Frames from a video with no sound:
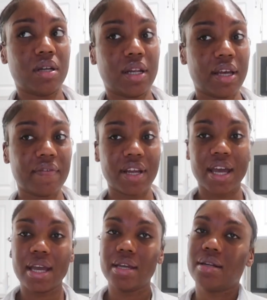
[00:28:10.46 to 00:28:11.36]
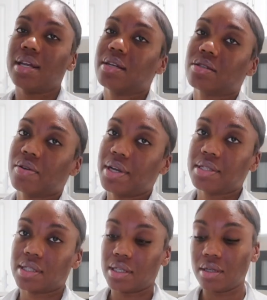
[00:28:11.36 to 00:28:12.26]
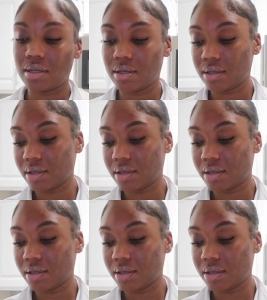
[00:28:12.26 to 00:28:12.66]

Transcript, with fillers: 11 to 8? That's crazy.